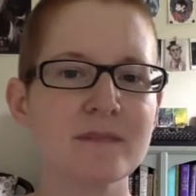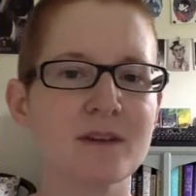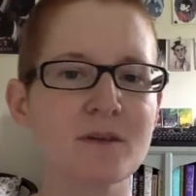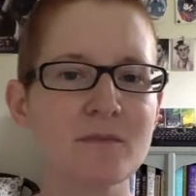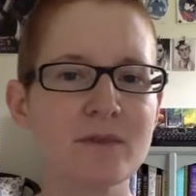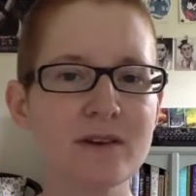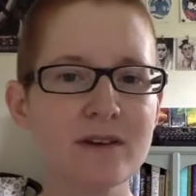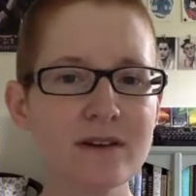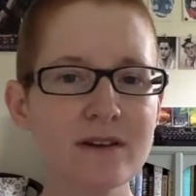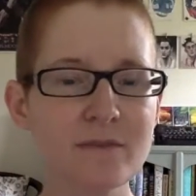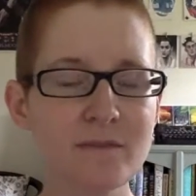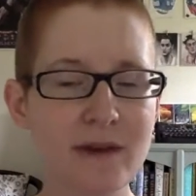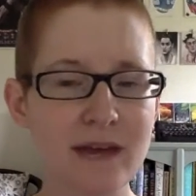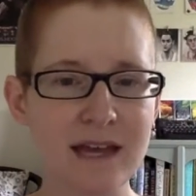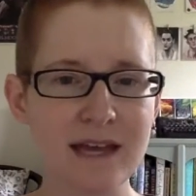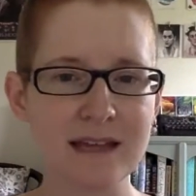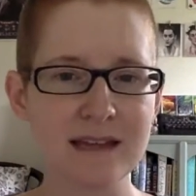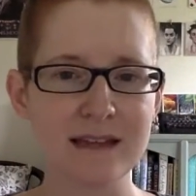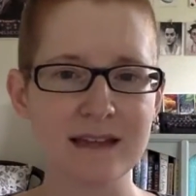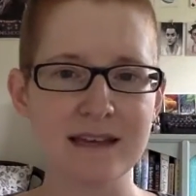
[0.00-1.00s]
But you could
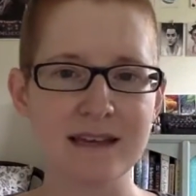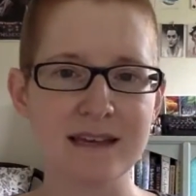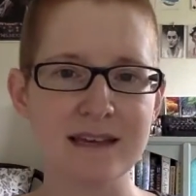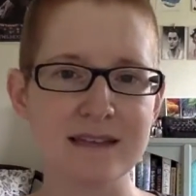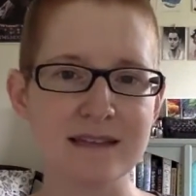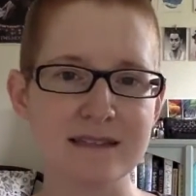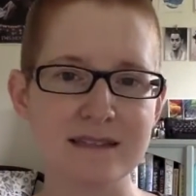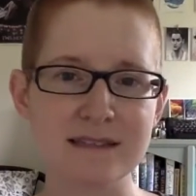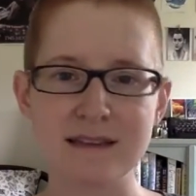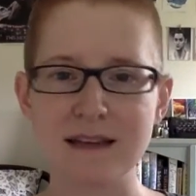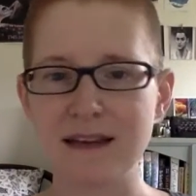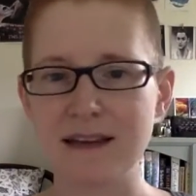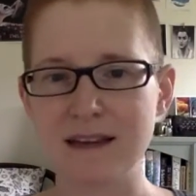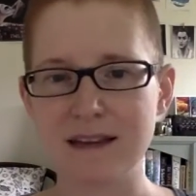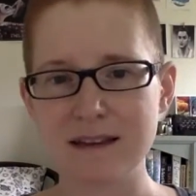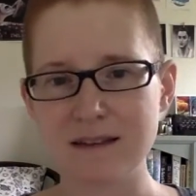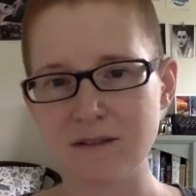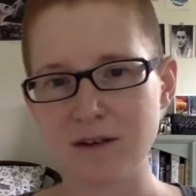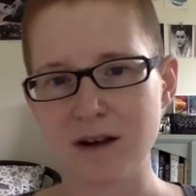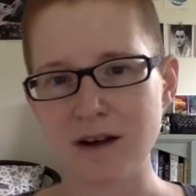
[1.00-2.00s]
paint these like
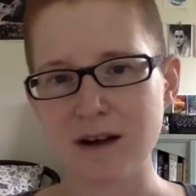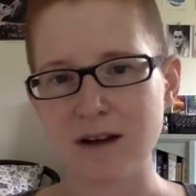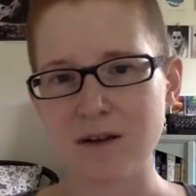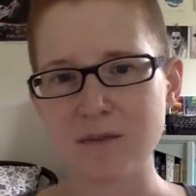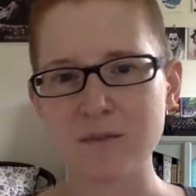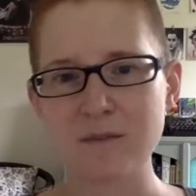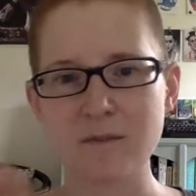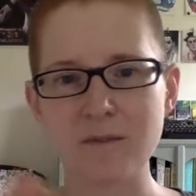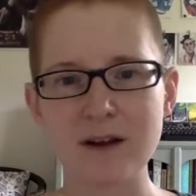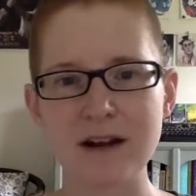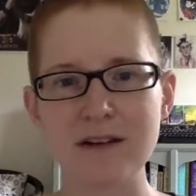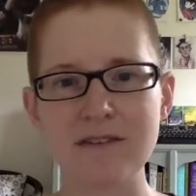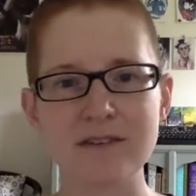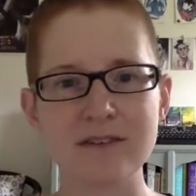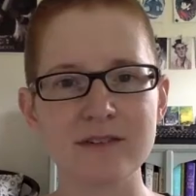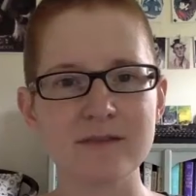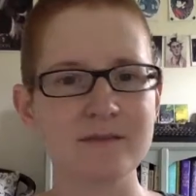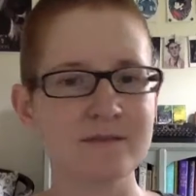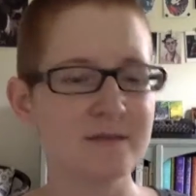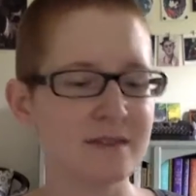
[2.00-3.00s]

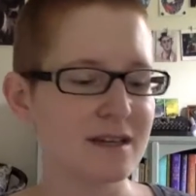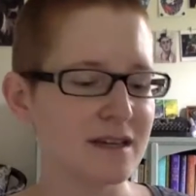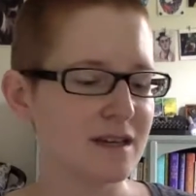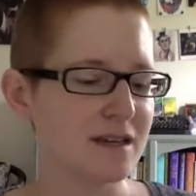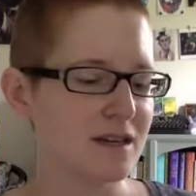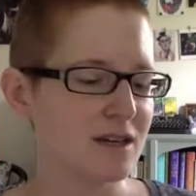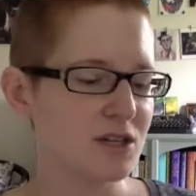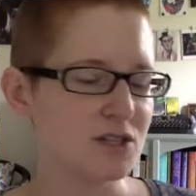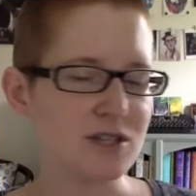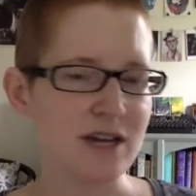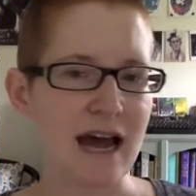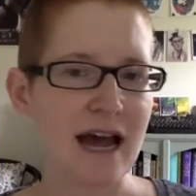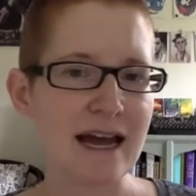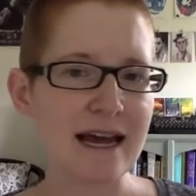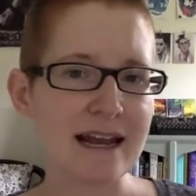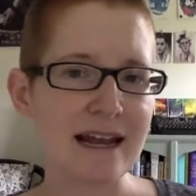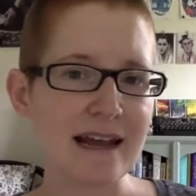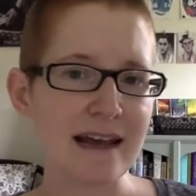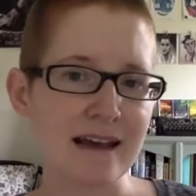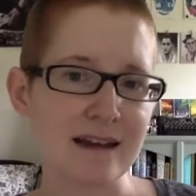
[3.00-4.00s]
whatever dragon
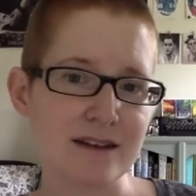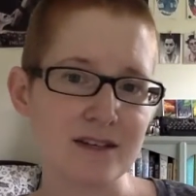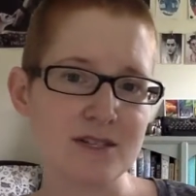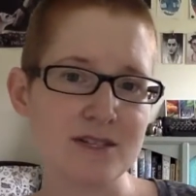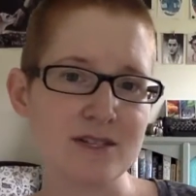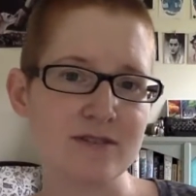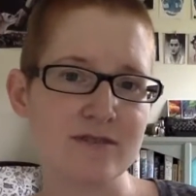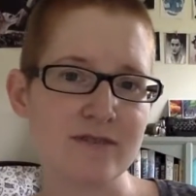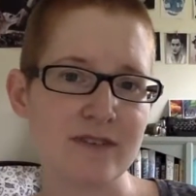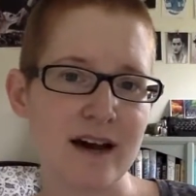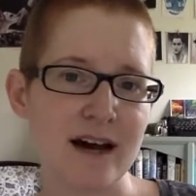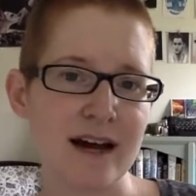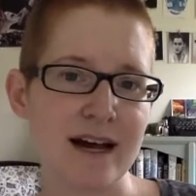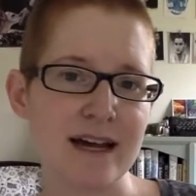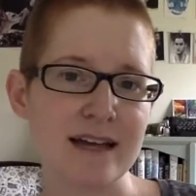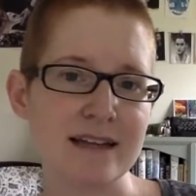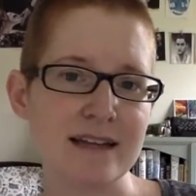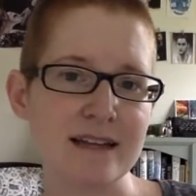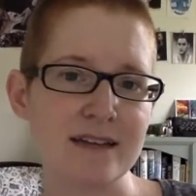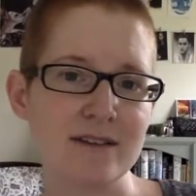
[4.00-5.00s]
eggs you find
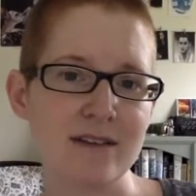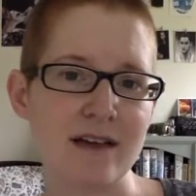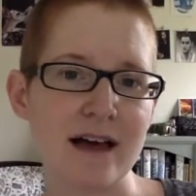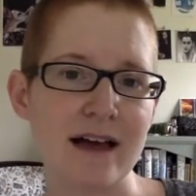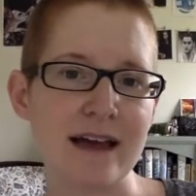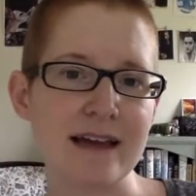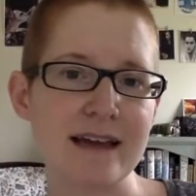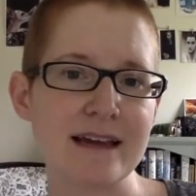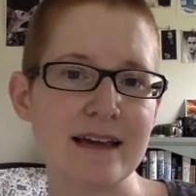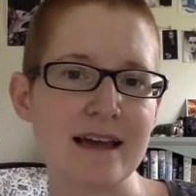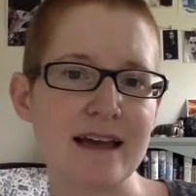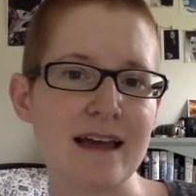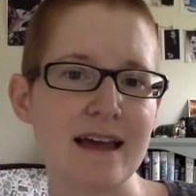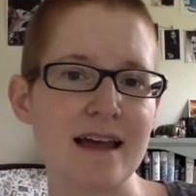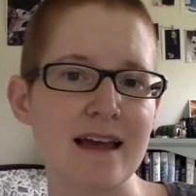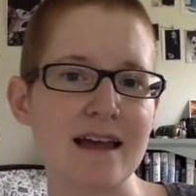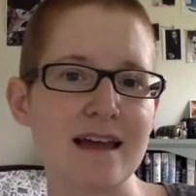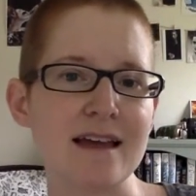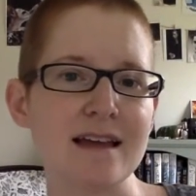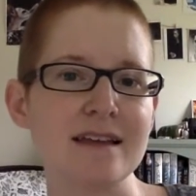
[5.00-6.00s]
that you like.
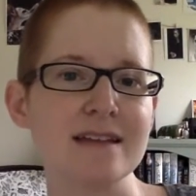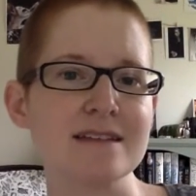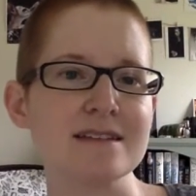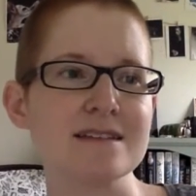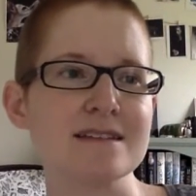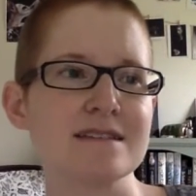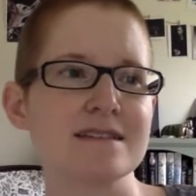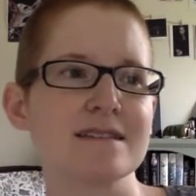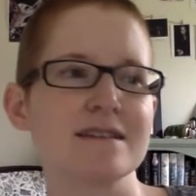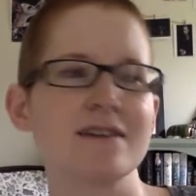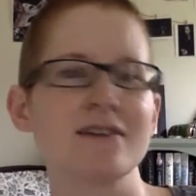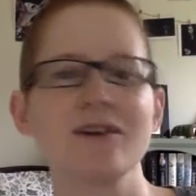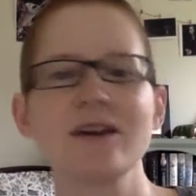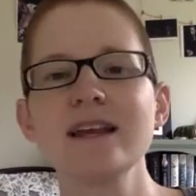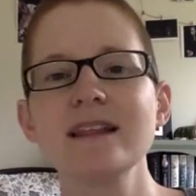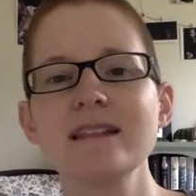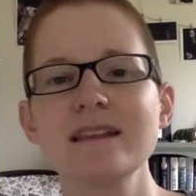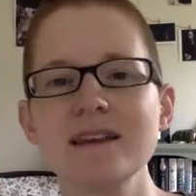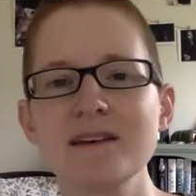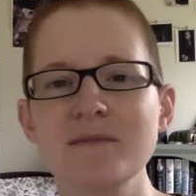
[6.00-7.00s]
And the great
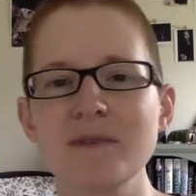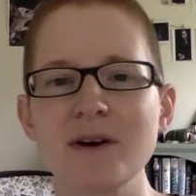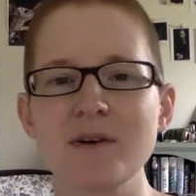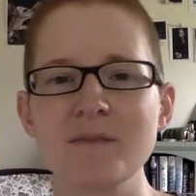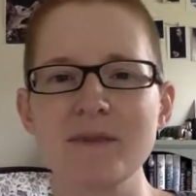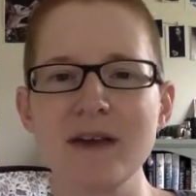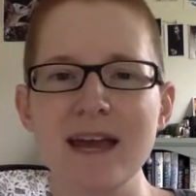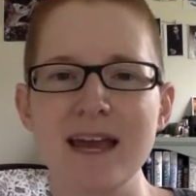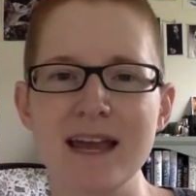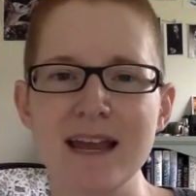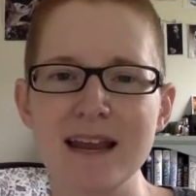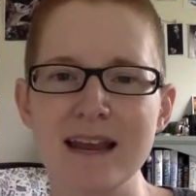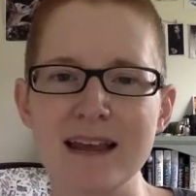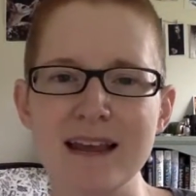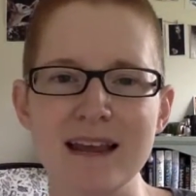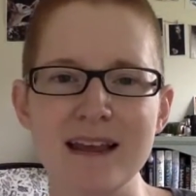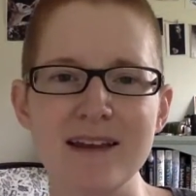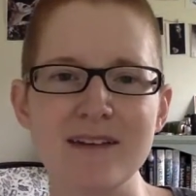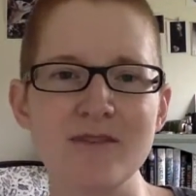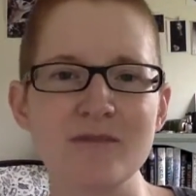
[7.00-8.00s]
thing about
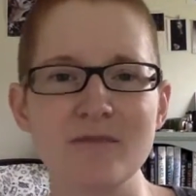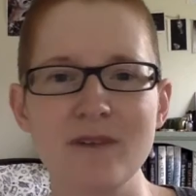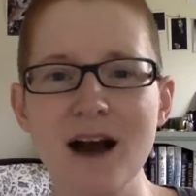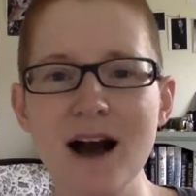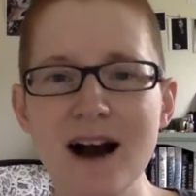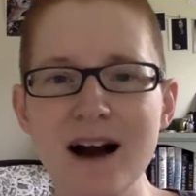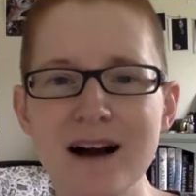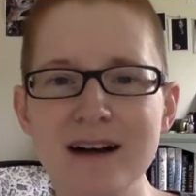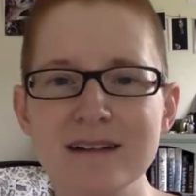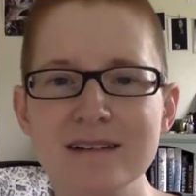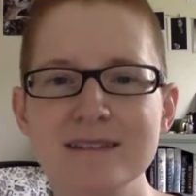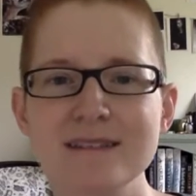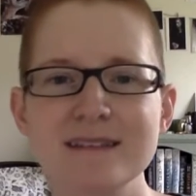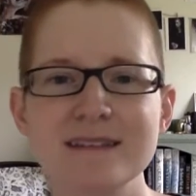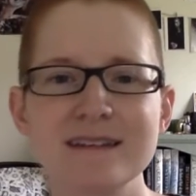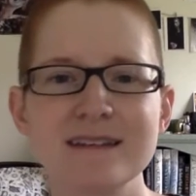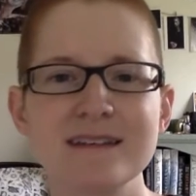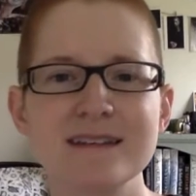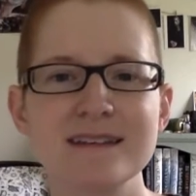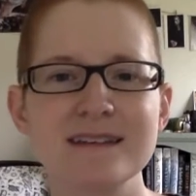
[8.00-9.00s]
painting rocks
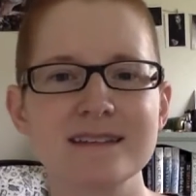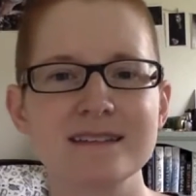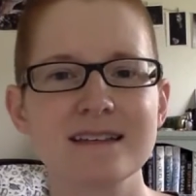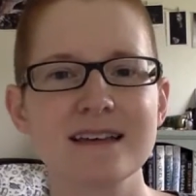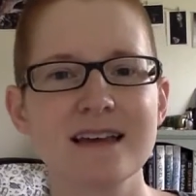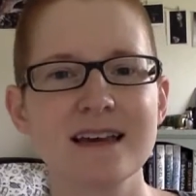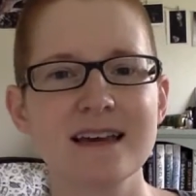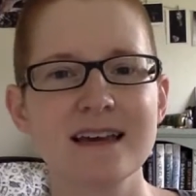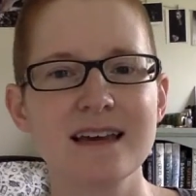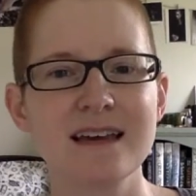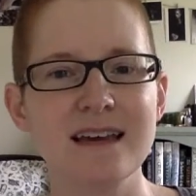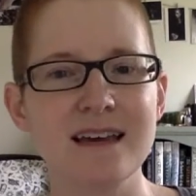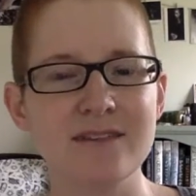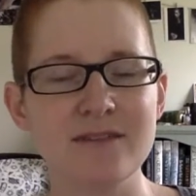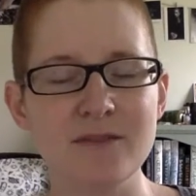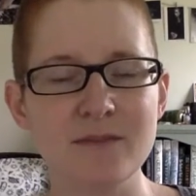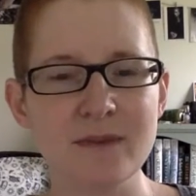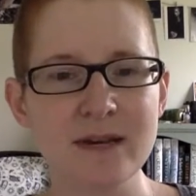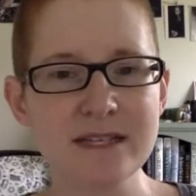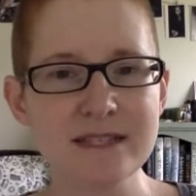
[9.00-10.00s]
is if you
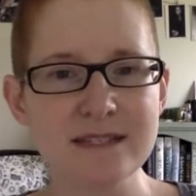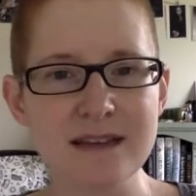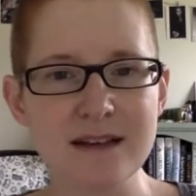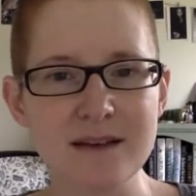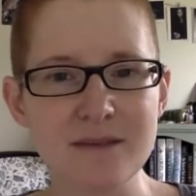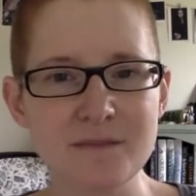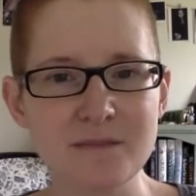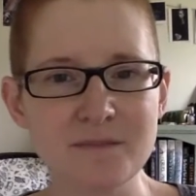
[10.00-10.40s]
mess up,